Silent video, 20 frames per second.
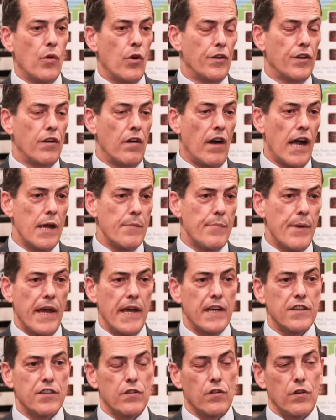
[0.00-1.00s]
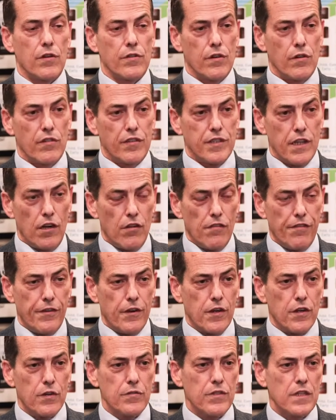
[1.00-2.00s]
are on their iPads, they're on their cell
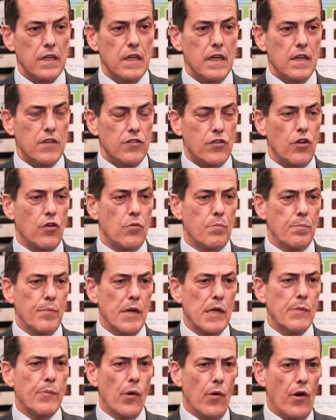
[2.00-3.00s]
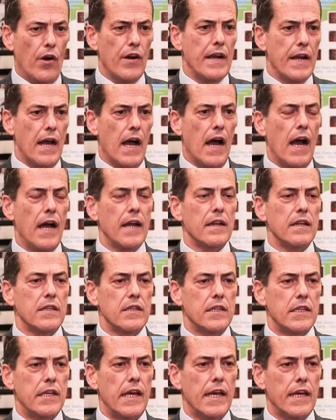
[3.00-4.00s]
phones. So people are not
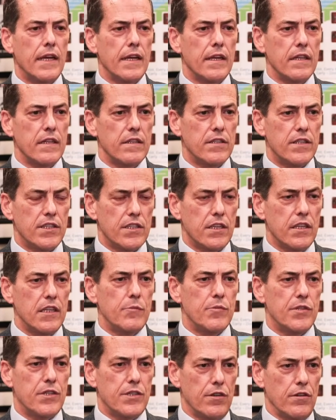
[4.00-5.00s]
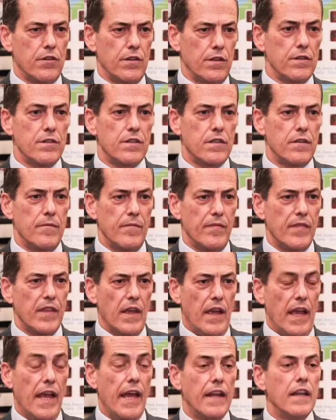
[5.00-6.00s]
taking sleep serious.
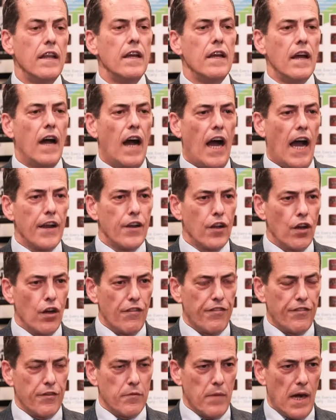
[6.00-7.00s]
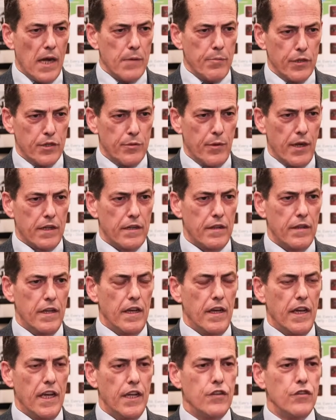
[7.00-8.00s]
And I know from my perspective,
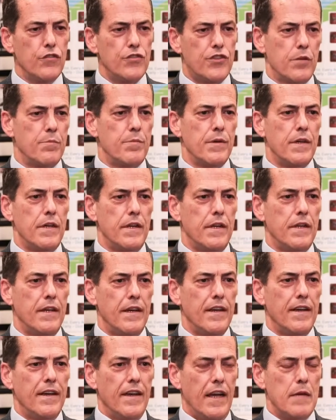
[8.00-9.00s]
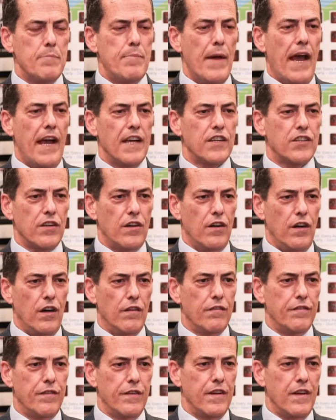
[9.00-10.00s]
it used to be a badge
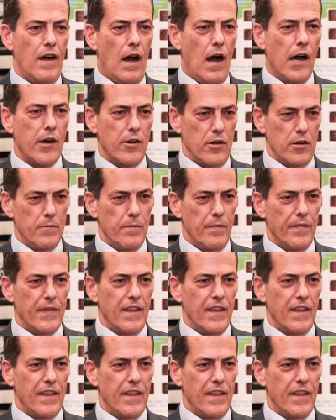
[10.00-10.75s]
of honor.